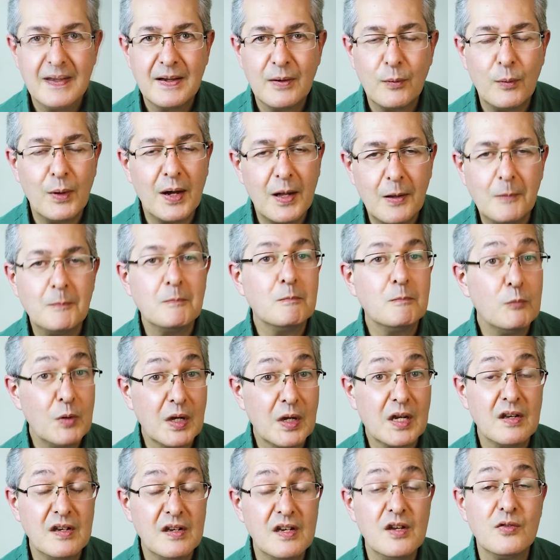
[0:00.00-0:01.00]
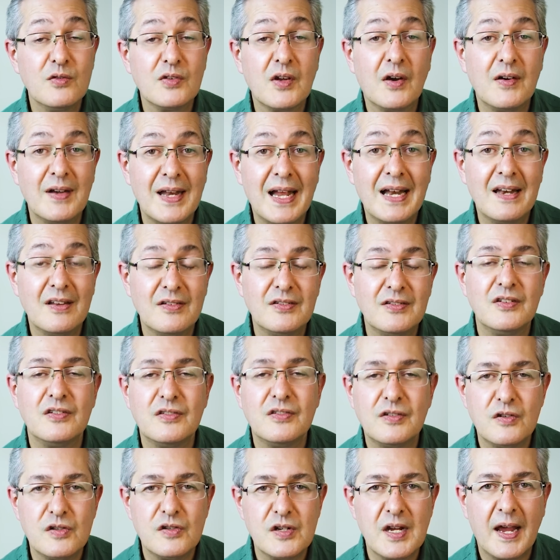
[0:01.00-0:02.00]
Well, we can use our analysis
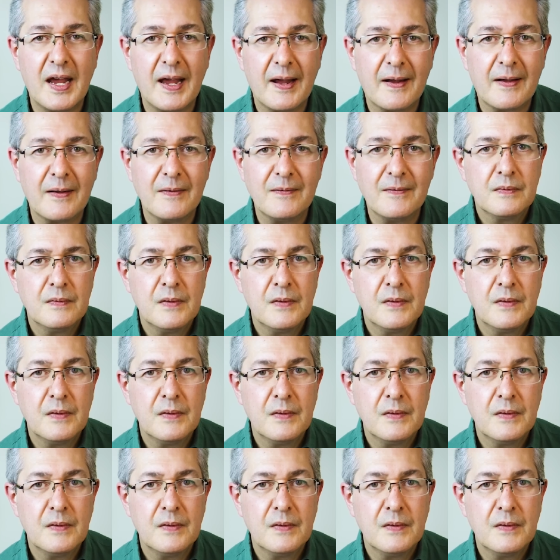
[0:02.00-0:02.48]
to check.